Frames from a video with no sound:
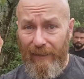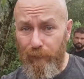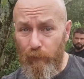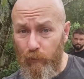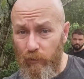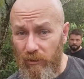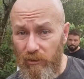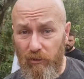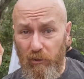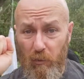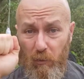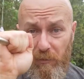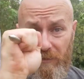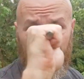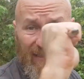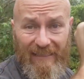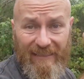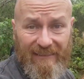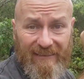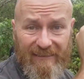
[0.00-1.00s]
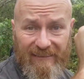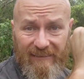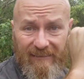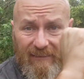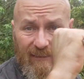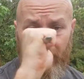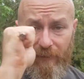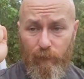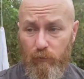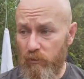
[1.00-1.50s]
If you just do this,
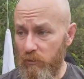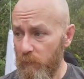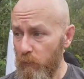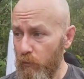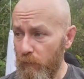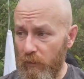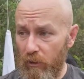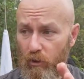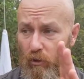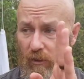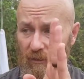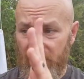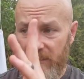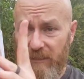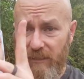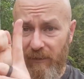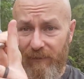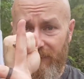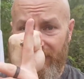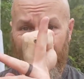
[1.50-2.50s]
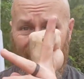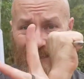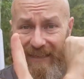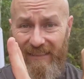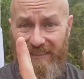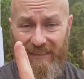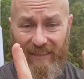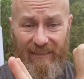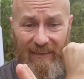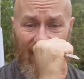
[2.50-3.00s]
if you just move it across here and it
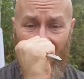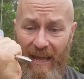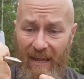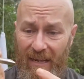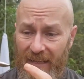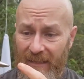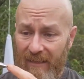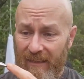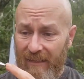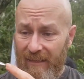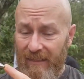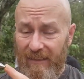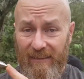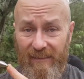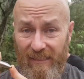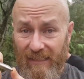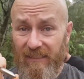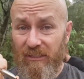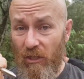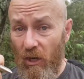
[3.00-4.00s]
hits like that, this